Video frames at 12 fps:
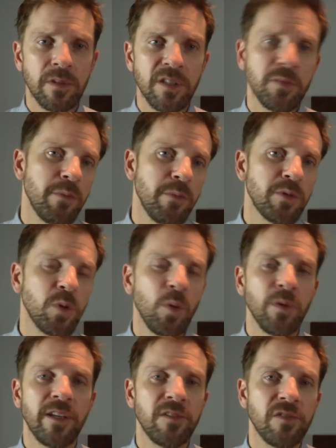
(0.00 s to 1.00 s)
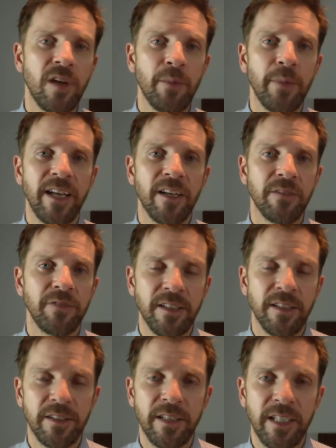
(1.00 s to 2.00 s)
That's maybe told that it's not bad enough
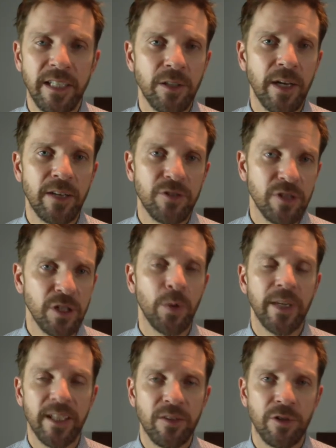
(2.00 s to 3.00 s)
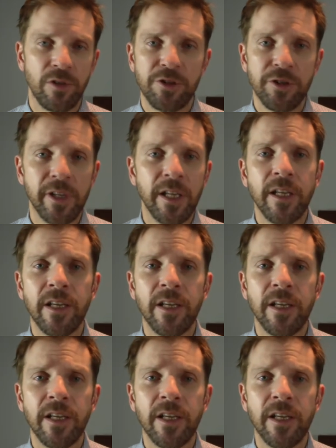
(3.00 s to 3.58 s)
yet that they need to actually go and get surgery.